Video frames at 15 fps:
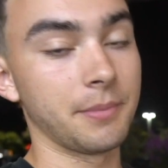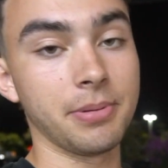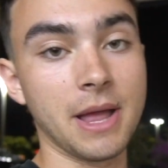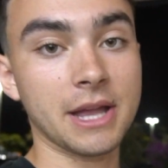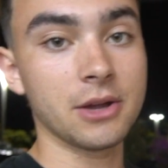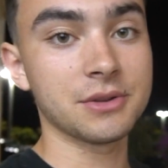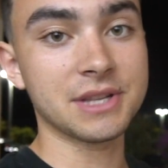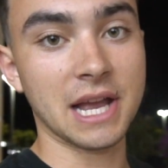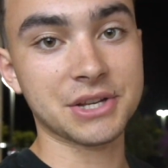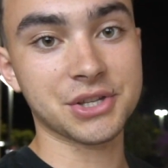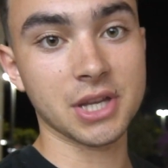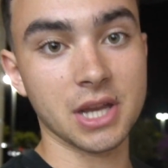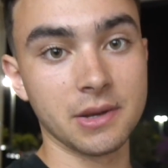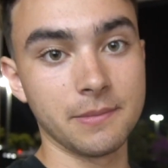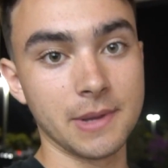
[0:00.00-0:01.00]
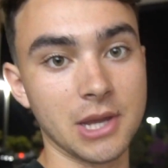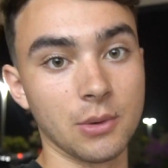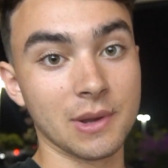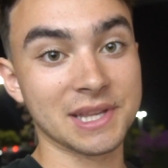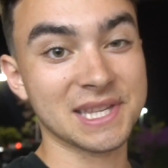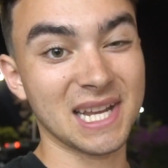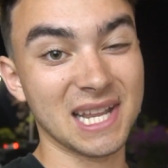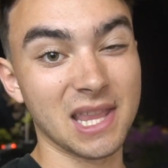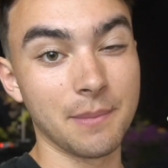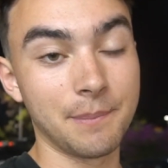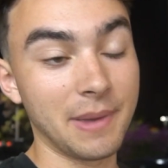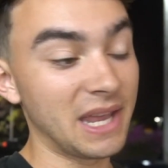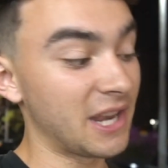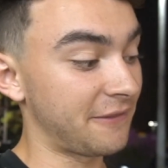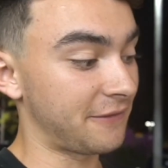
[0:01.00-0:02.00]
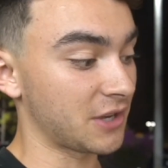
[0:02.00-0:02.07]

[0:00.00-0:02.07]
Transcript: The Pleco is actually going to be going inside the beta